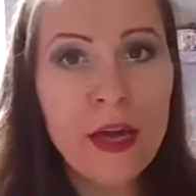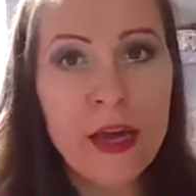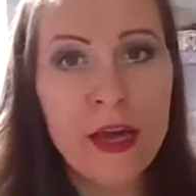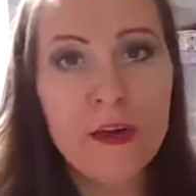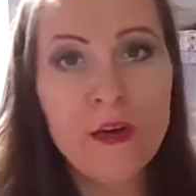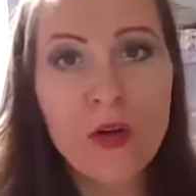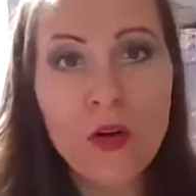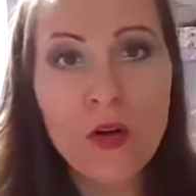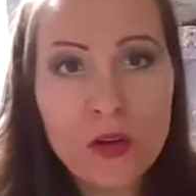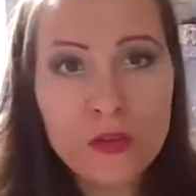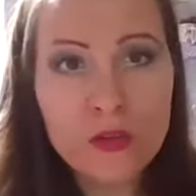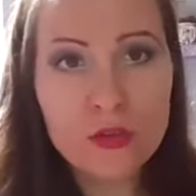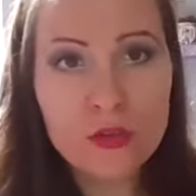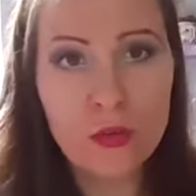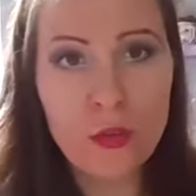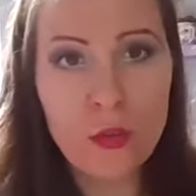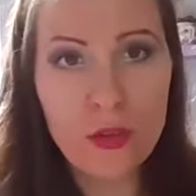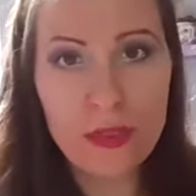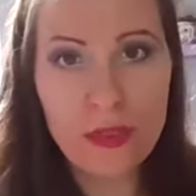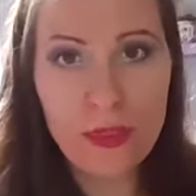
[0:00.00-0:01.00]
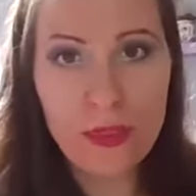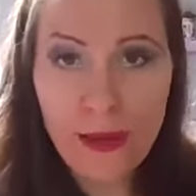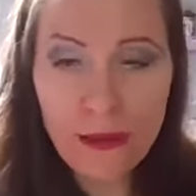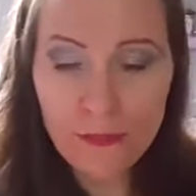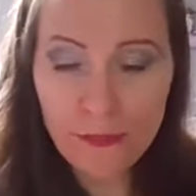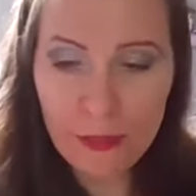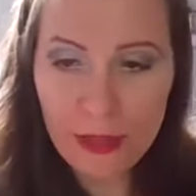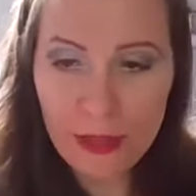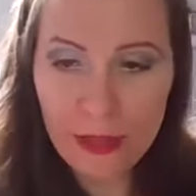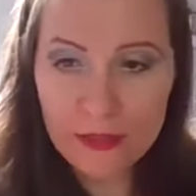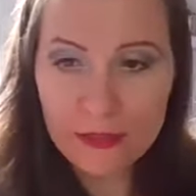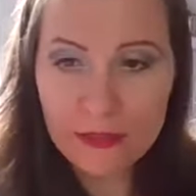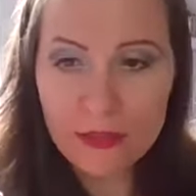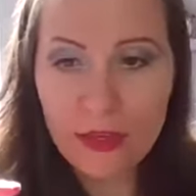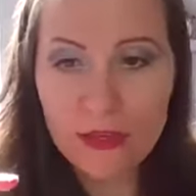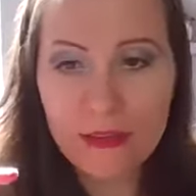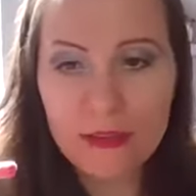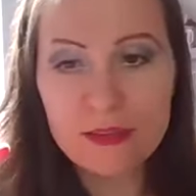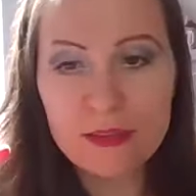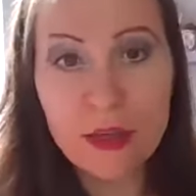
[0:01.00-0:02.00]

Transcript: and also with that being said,